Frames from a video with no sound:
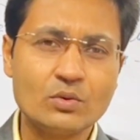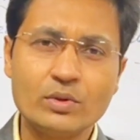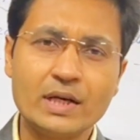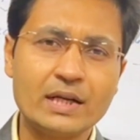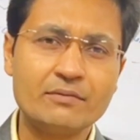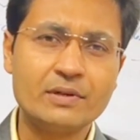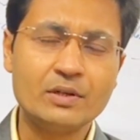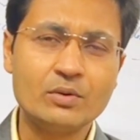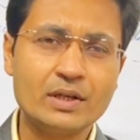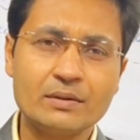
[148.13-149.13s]
We are
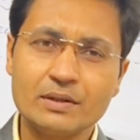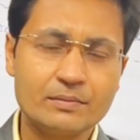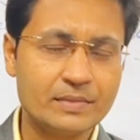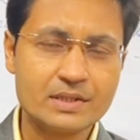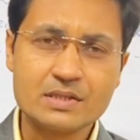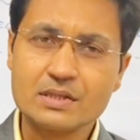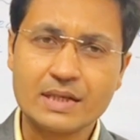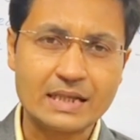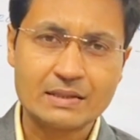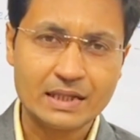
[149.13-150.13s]
everywhere, means
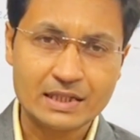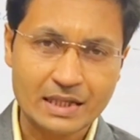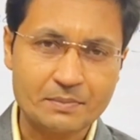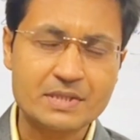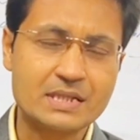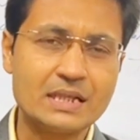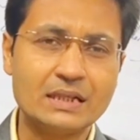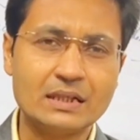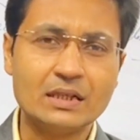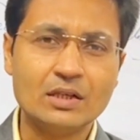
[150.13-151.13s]
it can be
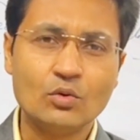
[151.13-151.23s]
seen.